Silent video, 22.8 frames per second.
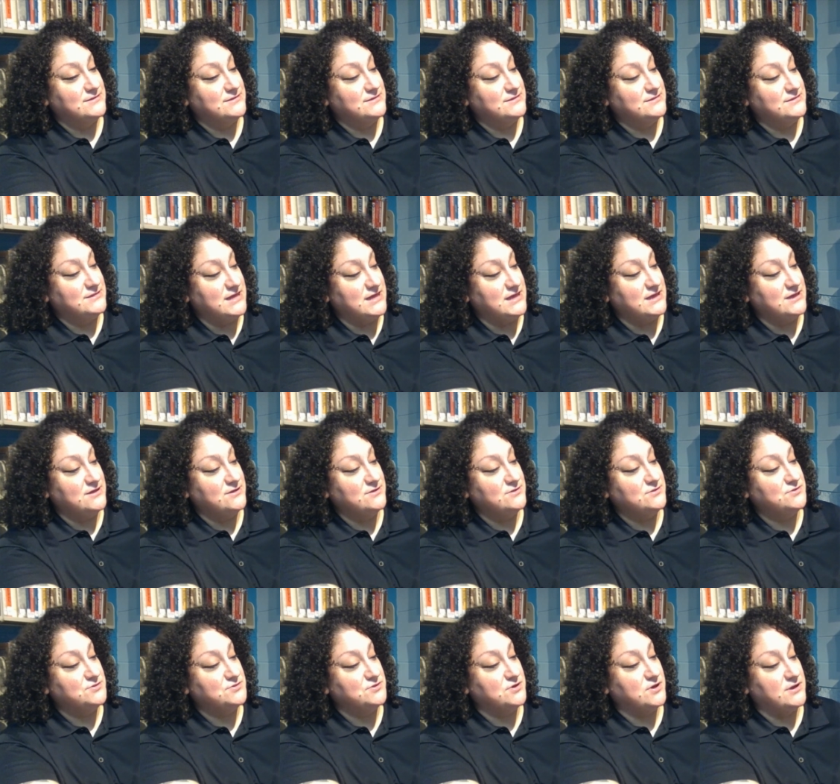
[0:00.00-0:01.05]
thing
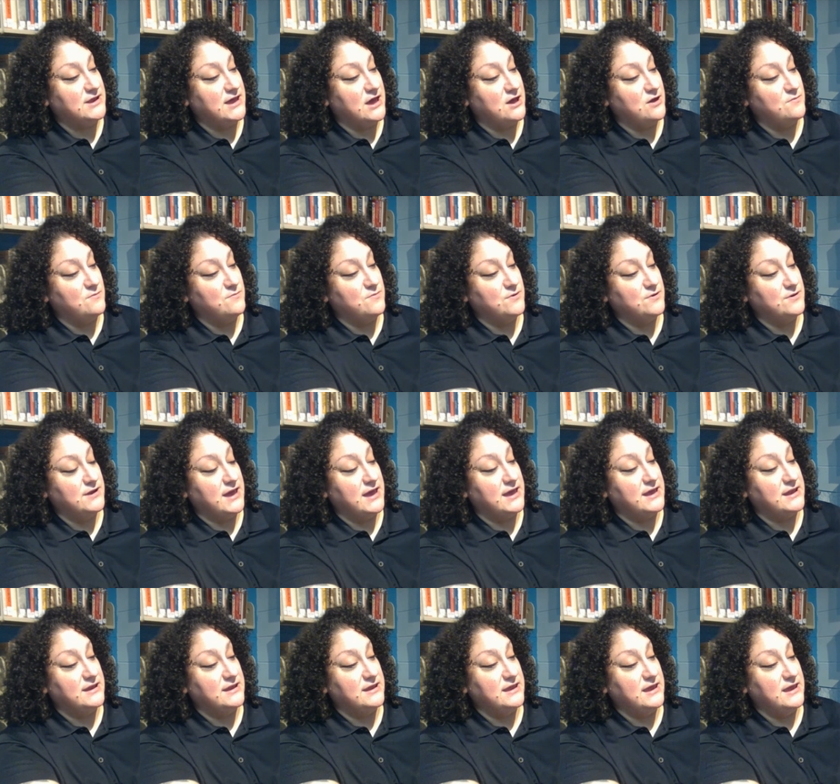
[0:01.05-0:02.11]
thought Albert had
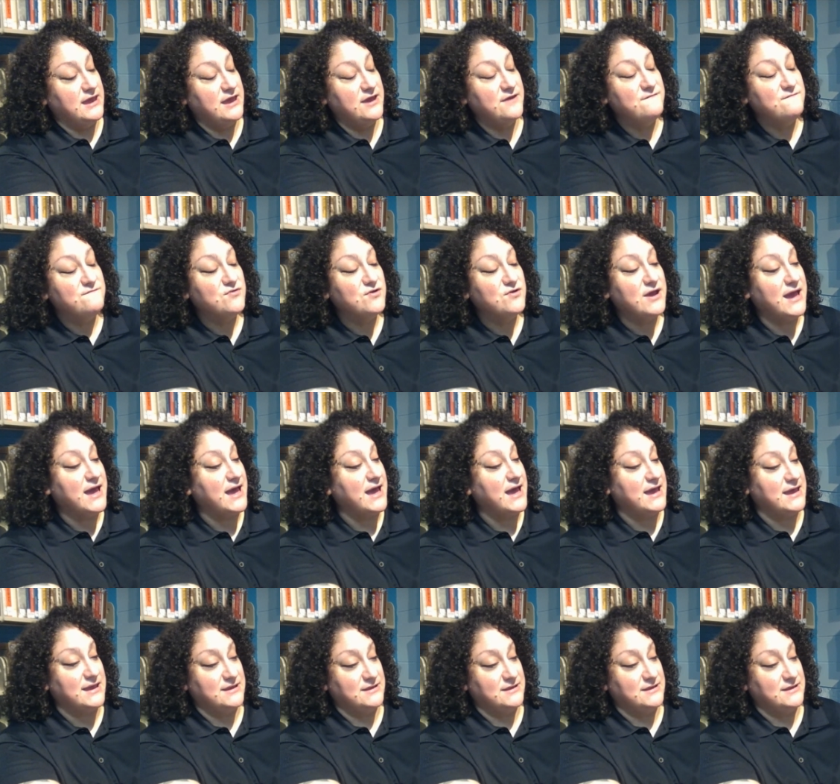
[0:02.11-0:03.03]
ever had,